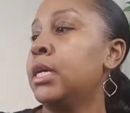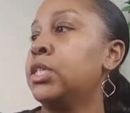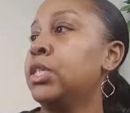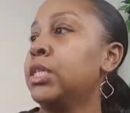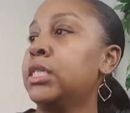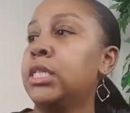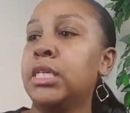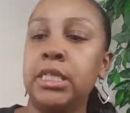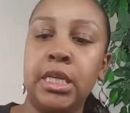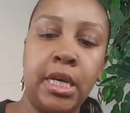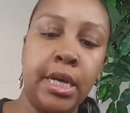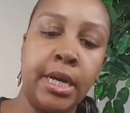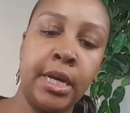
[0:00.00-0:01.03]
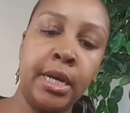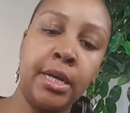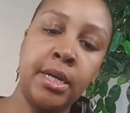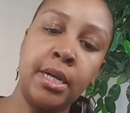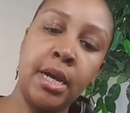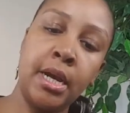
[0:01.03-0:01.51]
just this here
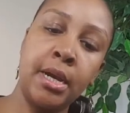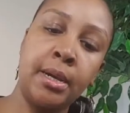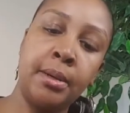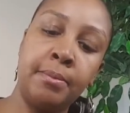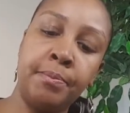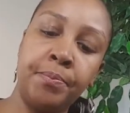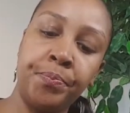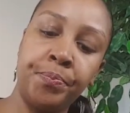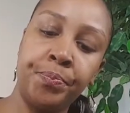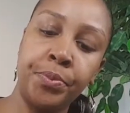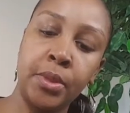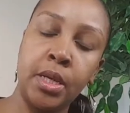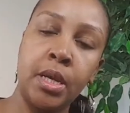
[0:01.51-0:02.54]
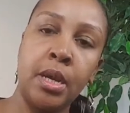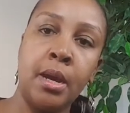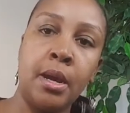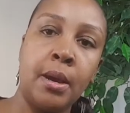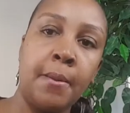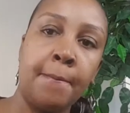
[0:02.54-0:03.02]
um,
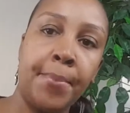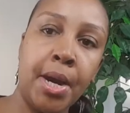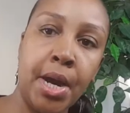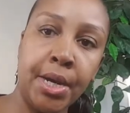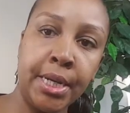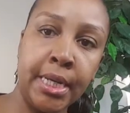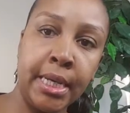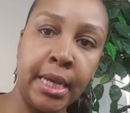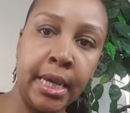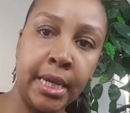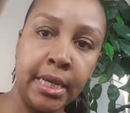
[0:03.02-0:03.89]
party